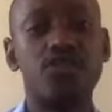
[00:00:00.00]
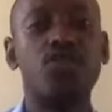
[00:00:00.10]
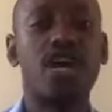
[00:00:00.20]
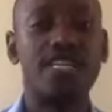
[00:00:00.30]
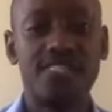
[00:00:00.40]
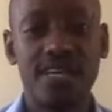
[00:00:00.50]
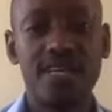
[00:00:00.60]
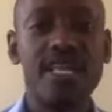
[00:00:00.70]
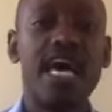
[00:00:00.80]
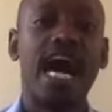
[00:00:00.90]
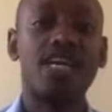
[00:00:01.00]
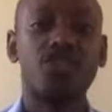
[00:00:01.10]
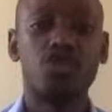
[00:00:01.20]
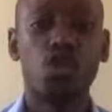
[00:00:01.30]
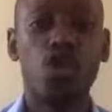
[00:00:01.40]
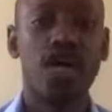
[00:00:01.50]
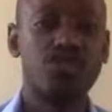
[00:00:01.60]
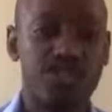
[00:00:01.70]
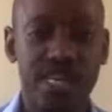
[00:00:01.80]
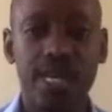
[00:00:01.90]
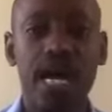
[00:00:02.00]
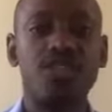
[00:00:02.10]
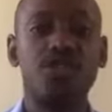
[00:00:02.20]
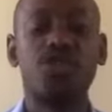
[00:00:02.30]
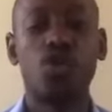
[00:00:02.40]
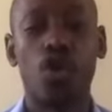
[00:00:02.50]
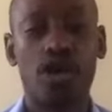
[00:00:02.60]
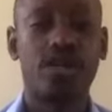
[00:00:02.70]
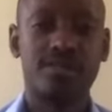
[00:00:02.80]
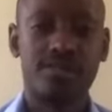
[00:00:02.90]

So you can sell as you stock and sell as you stock.